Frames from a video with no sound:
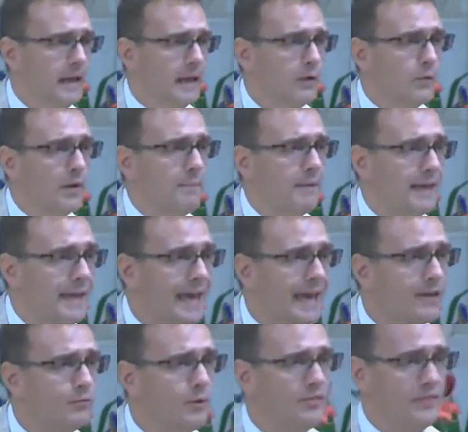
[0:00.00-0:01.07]
We
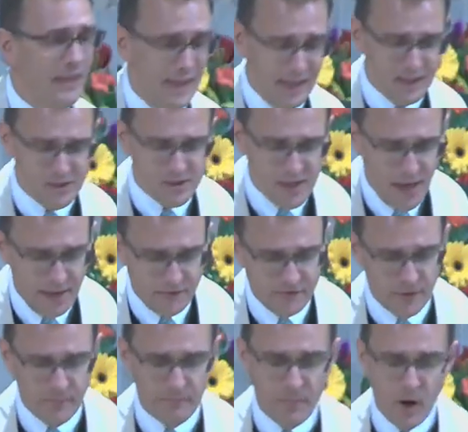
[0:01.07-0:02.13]
begin with the insight
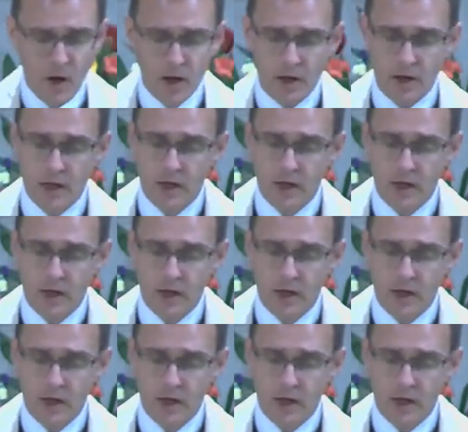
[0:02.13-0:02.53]
from Mark